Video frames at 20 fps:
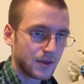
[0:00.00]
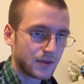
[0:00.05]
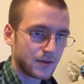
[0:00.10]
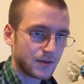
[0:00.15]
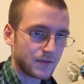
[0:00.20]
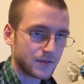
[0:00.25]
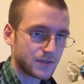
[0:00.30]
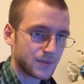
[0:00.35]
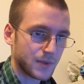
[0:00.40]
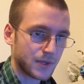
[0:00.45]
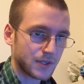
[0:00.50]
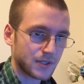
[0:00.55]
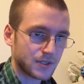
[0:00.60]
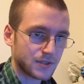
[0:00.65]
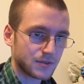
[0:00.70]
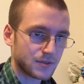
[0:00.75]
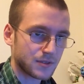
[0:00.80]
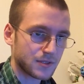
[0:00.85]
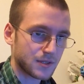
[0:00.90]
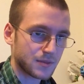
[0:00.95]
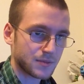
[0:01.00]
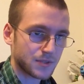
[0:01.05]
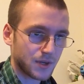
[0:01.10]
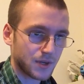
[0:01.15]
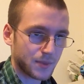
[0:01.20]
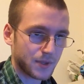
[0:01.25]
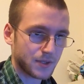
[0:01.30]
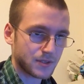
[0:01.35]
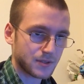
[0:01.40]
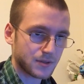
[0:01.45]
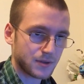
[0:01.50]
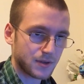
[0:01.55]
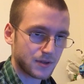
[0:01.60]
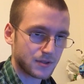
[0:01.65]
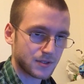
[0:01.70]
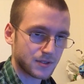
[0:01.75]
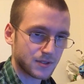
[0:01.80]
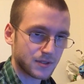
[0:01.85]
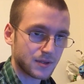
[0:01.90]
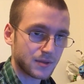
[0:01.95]
If it's black, that's cool. Let's come sharp. Yeah, so
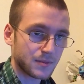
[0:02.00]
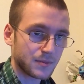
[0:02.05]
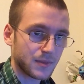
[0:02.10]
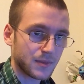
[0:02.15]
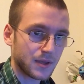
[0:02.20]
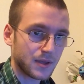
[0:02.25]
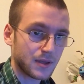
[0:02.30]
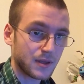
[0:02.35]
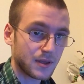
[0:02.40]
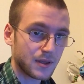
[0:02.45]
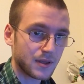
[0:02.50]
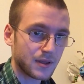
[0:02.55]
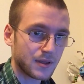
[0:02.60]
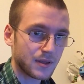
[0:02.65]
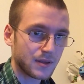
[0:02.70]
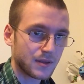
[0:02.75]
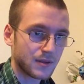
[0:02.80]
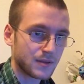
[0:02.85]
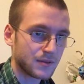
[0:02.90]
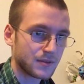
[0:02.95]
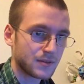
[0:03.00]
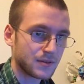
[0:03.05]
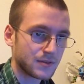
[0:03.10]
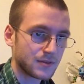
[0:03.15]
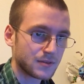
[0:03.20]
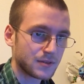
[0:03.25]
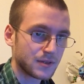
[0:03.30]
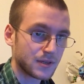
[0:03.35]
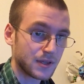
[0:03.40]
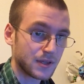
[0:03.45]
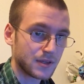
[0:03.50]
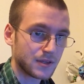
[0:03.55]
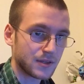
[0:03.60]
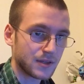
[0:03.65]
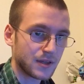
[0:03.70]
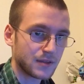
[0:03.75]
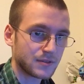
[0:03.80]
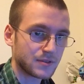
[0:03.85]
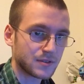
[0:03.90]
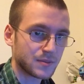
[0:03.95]
awesome. You get a
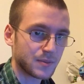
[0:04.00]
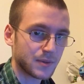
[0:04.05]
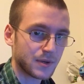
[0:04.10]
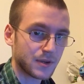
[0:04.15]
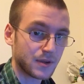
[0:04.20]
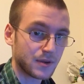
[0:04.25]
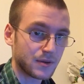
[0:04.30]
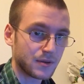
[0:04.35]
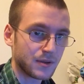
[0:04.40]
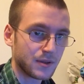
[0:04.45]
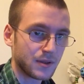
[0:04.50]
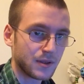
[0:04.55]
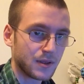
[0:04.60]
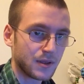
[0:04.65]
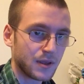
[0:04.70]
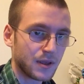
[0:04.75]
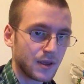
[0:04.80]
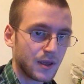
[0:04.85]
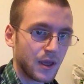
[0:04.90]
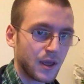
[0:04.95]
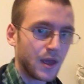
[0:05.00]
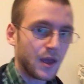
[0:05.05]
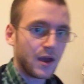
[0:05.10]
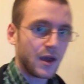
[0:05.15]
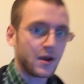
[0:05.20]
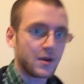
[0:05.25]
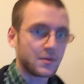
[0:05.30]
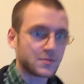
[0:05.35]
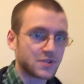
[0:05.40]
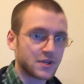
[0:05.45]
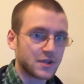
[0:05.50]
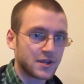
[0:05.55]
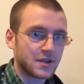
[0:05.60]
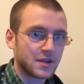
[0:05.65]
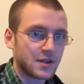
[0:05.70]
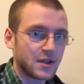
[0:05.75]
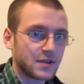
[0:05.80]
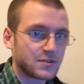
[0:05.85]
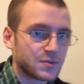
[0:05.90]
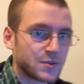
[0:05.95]
nice Spyderco. I'm trying to get a
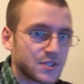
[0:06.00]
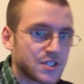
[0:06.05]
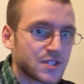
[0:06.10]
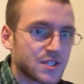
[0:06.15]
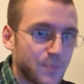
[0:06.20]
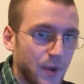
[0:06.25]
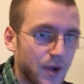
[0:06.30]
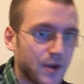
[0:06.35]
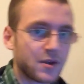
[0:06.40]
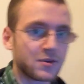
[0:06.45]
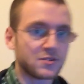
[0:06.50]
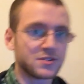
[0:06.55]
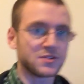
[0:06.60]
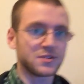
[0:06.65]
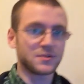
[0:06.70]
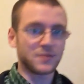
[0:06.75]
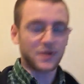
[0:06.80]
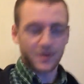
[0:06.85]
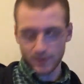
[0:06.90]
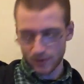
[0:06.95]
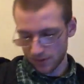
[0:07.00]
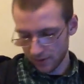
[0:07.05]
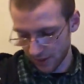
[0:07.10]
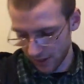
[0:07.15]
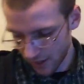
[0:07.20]
nice. What Spydercos do you recommend? Okay.